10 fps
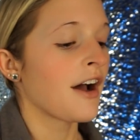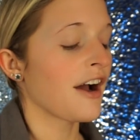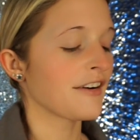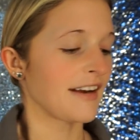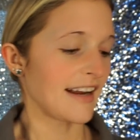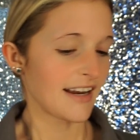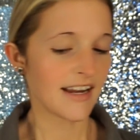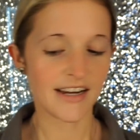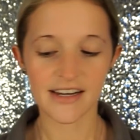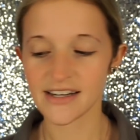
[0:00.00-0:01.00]
Alright,
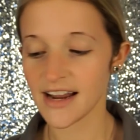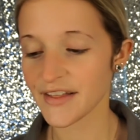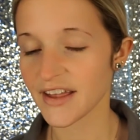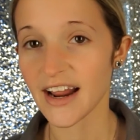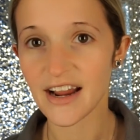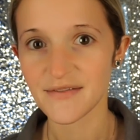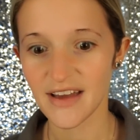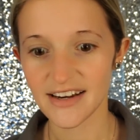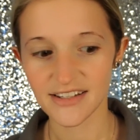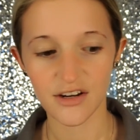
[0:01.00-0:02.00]
now that I have
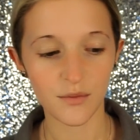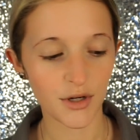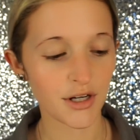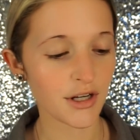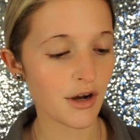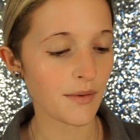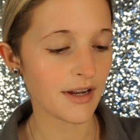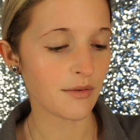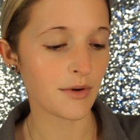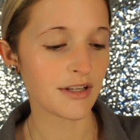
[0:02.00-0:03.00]
that done, we're gonna go
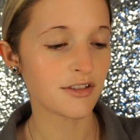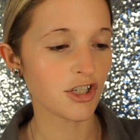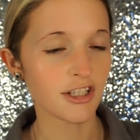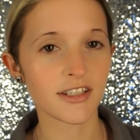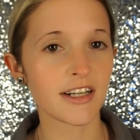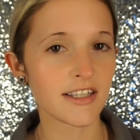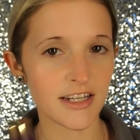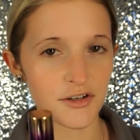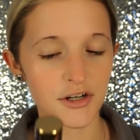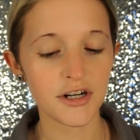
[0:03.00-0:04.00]
in with just
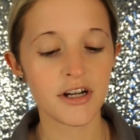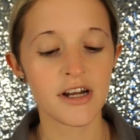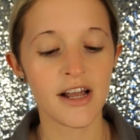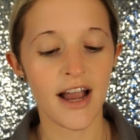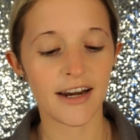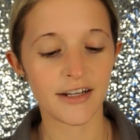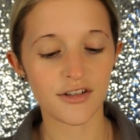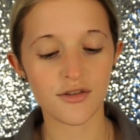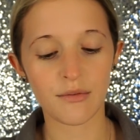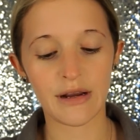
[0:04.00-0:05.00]
concealer, and
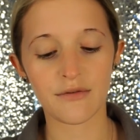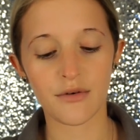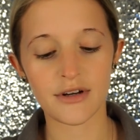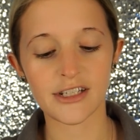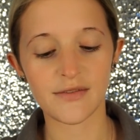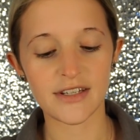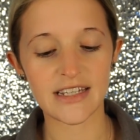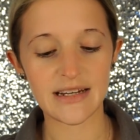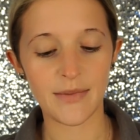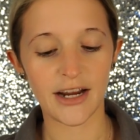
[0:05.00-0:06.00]
it's the Rainforest of the
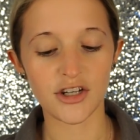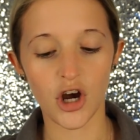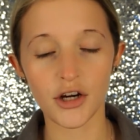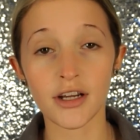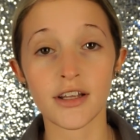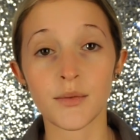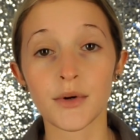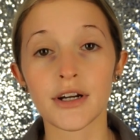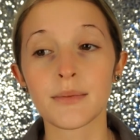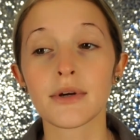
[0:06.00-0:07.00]
Sea by Tarte, and then we're
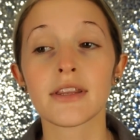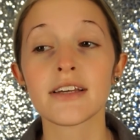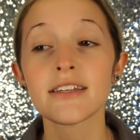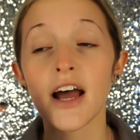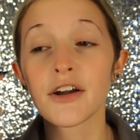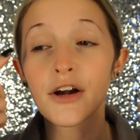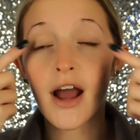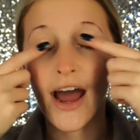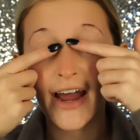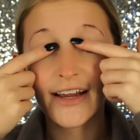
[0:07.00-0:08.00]
gonna put this on our
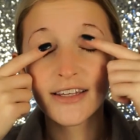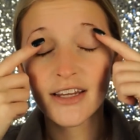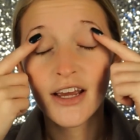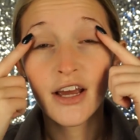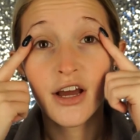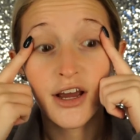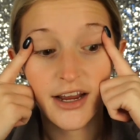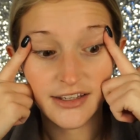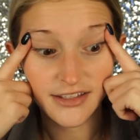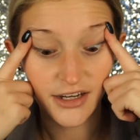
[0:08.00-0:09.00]
eyes
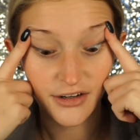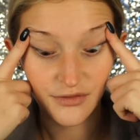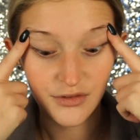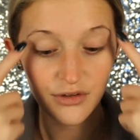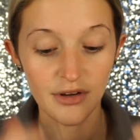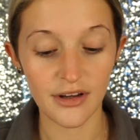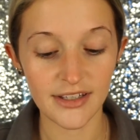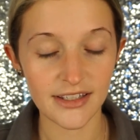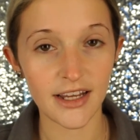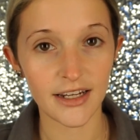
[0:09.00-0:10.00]
instead of,
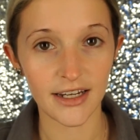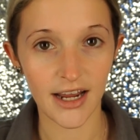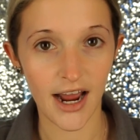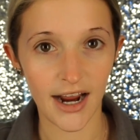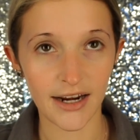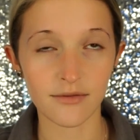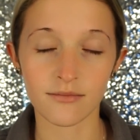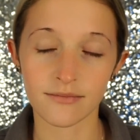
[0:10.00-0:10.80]
it's like an eye,